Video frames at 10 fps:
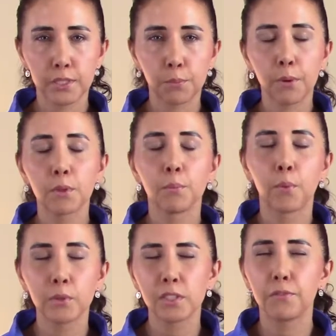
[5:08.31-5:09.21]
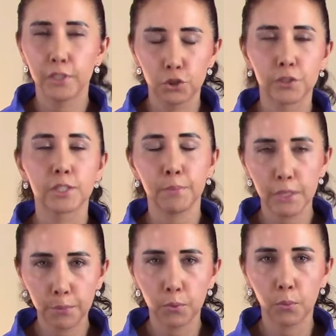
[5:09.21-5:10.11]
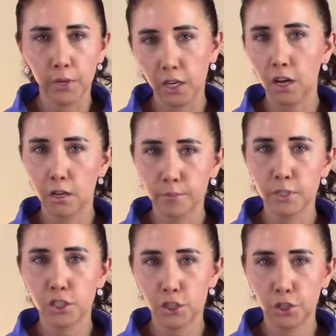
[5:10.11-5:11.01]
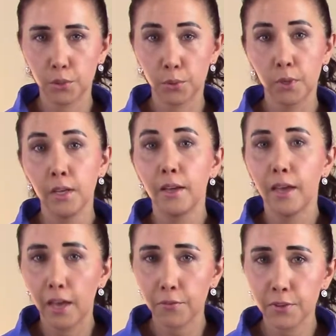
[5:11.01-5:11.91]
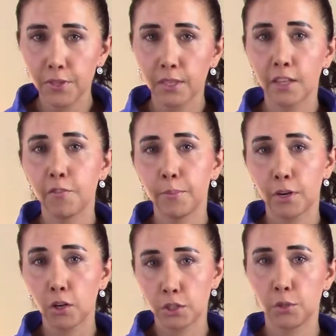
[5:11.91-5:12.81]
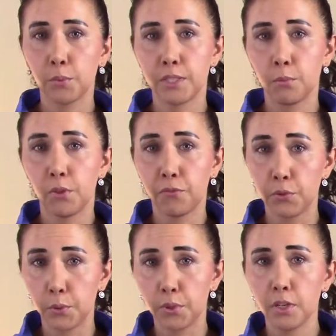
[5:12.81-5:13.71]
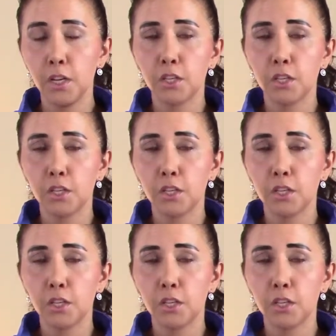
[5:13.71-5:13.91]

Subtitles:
They're probably the most adventurous people when it comes to everything in life, but also with food.